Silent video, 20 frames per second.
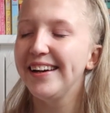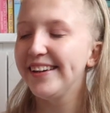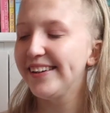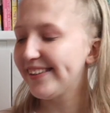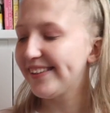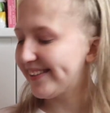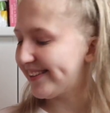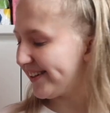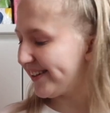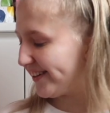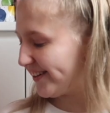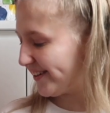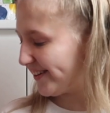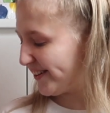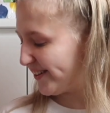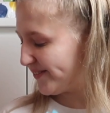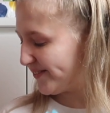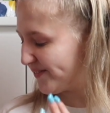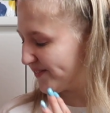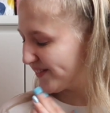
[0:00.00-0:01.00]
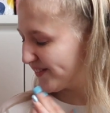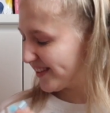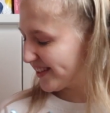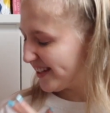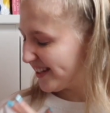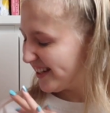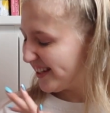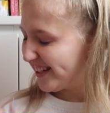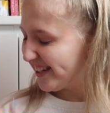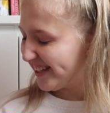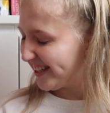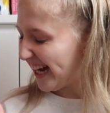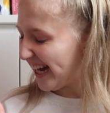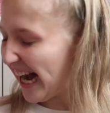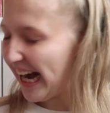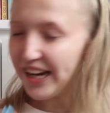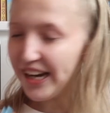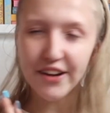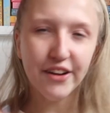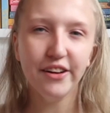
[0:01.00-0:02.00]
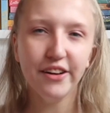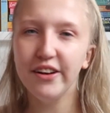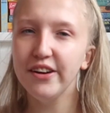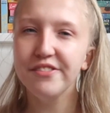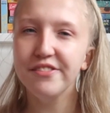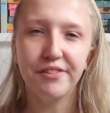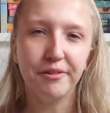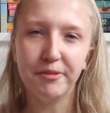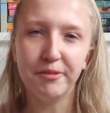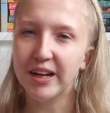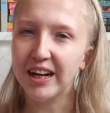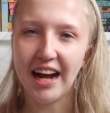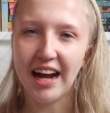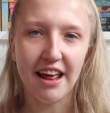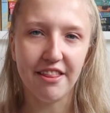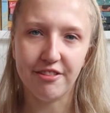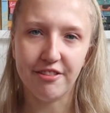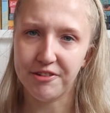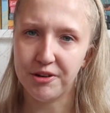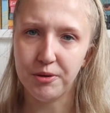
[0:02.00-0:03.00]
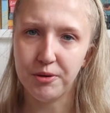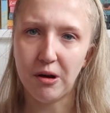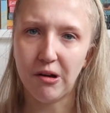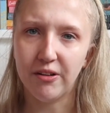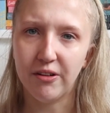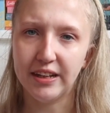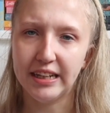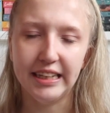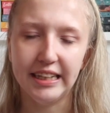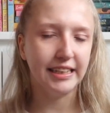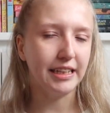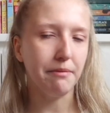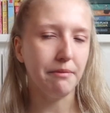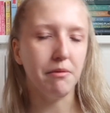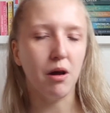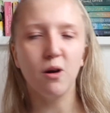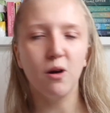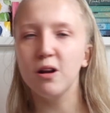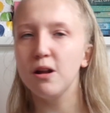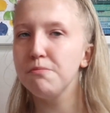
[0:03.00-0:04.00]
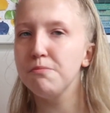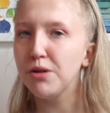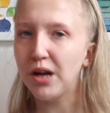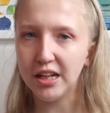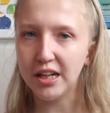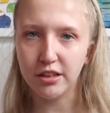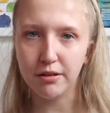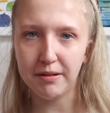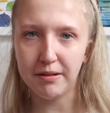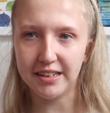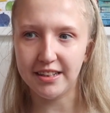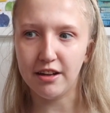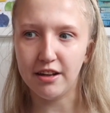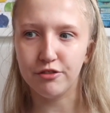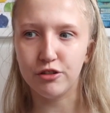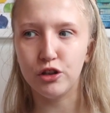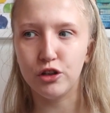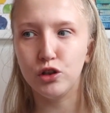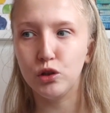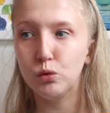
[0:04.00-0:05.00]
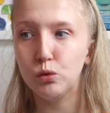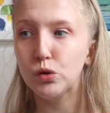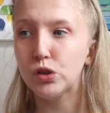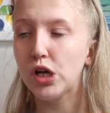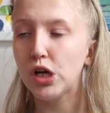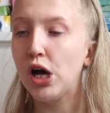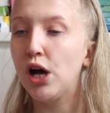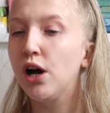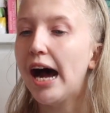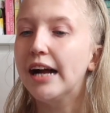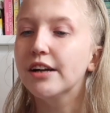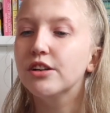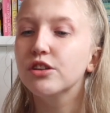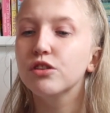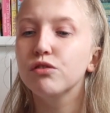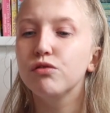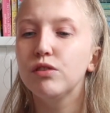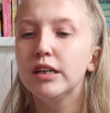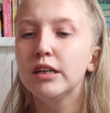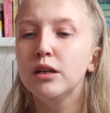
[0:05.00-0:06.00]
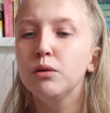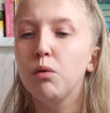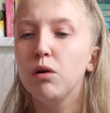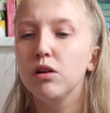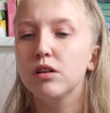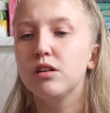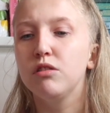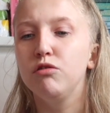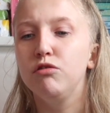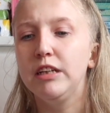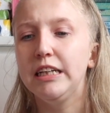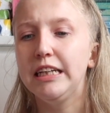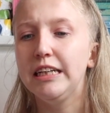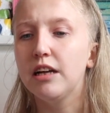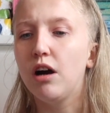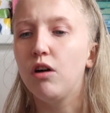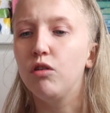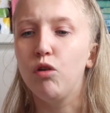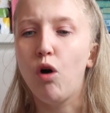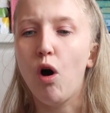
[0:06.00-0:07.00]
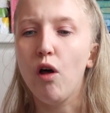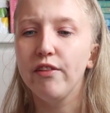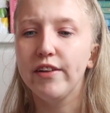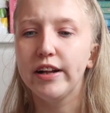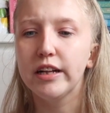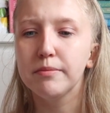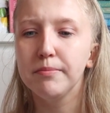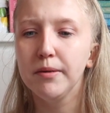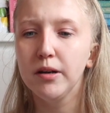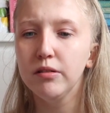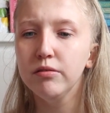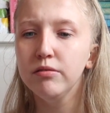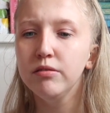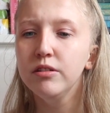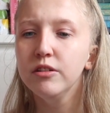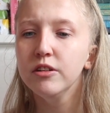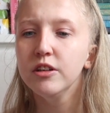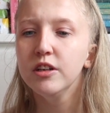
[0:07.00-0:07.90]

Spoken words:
So I don't know if I'm going to get through all these. I'm not going to pressure myself to do so. I just really want to read a lot this month.